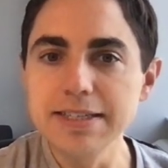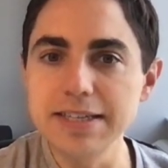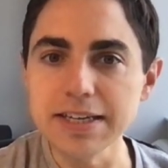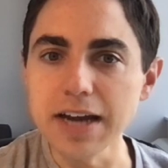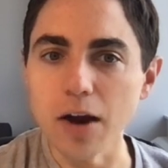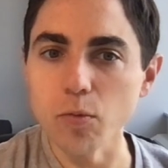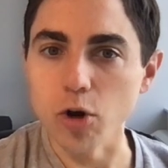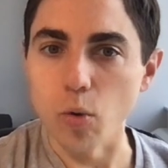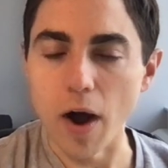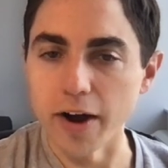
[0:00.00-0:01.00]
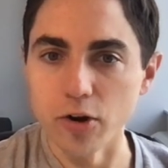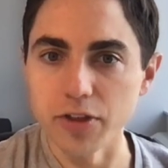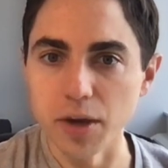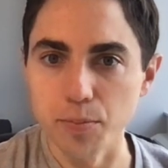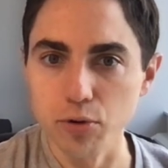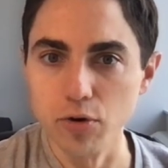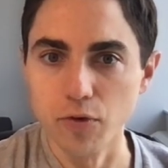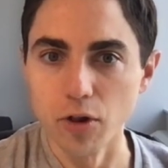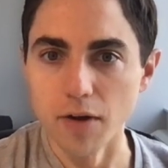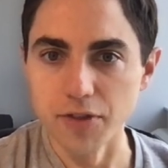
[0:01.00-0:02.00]
did not require the
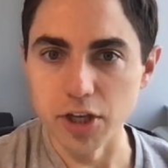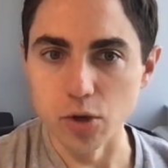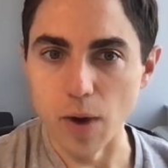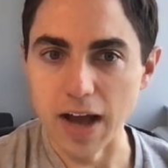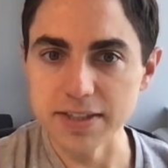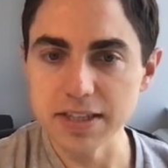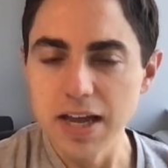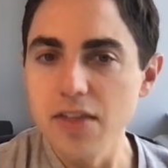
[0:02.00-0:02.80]
approval of the US,